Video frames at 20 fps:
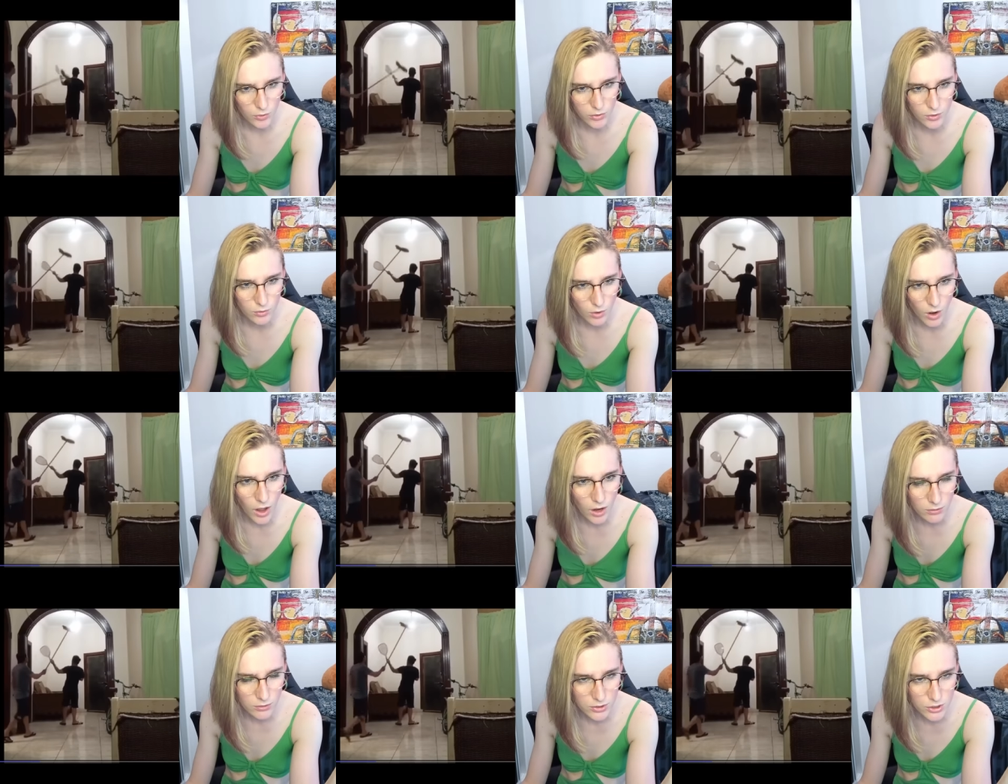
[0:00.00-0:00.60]
Oh, there
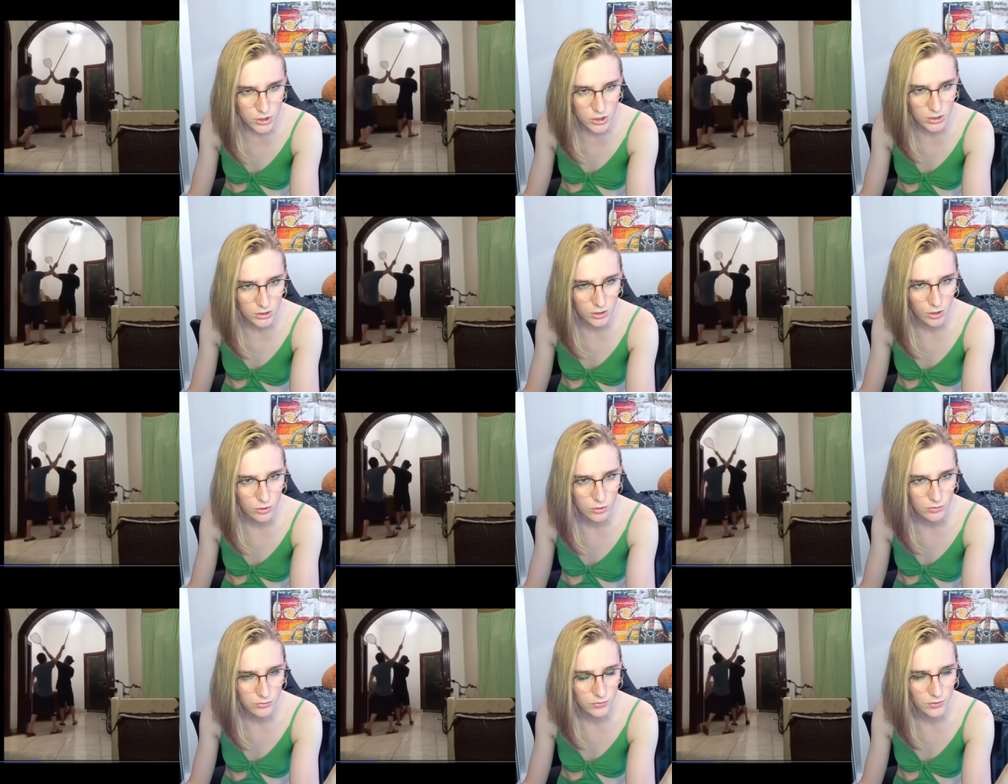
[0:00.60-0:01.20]
are a
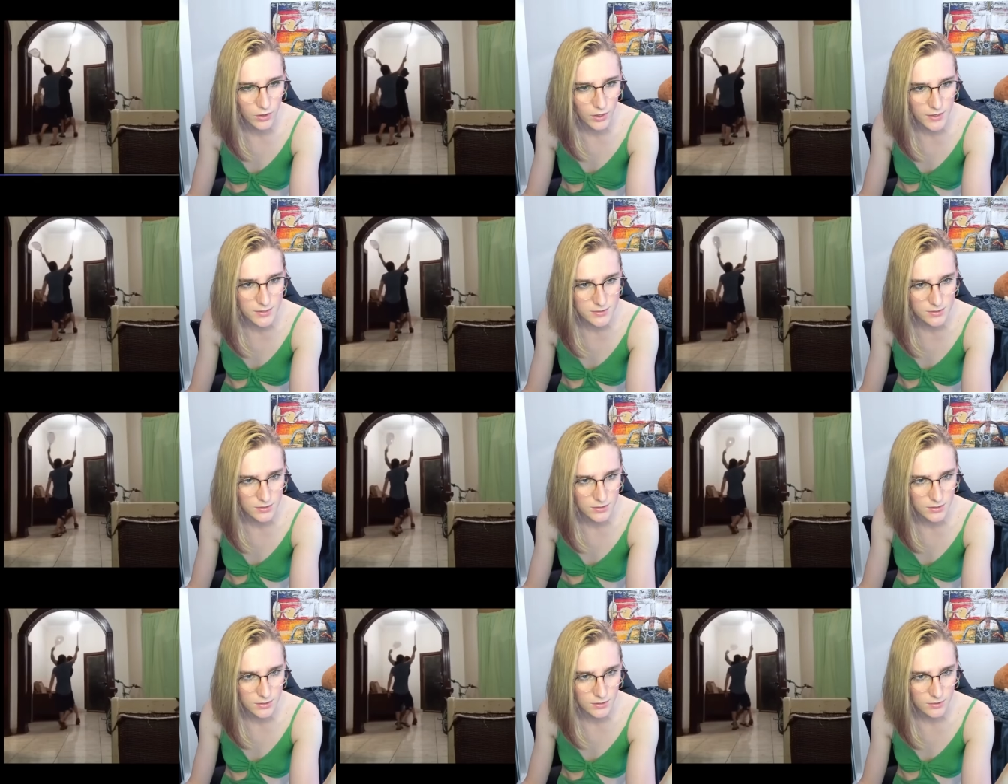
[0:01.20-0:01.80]
shitload of flies
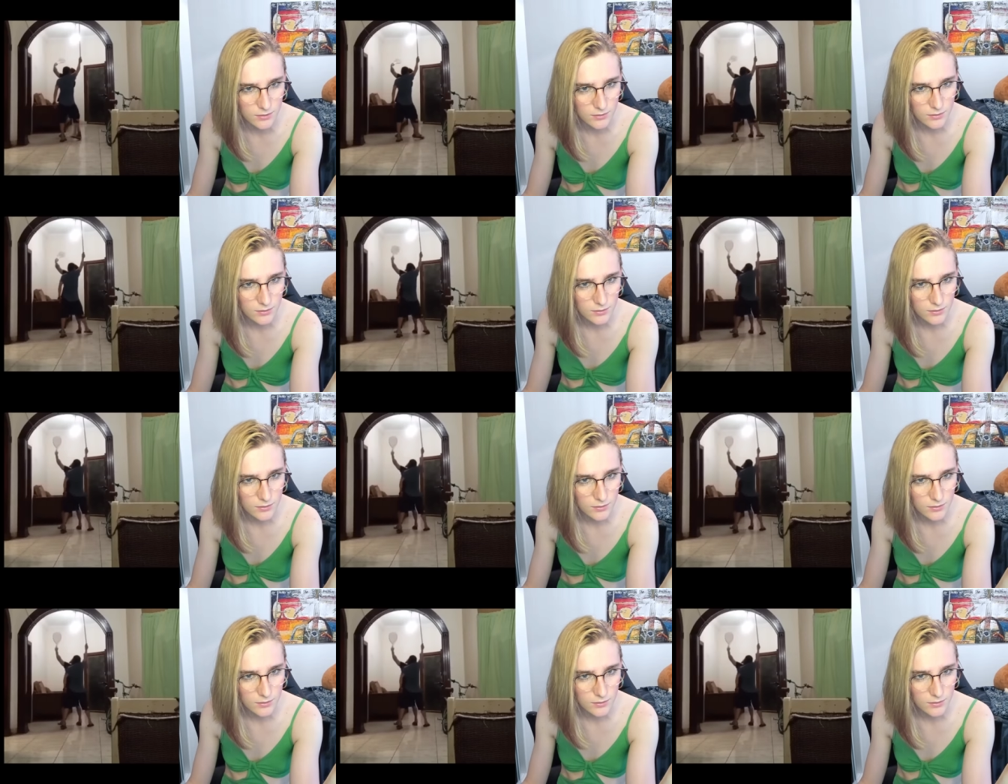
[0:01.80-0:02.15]
in there.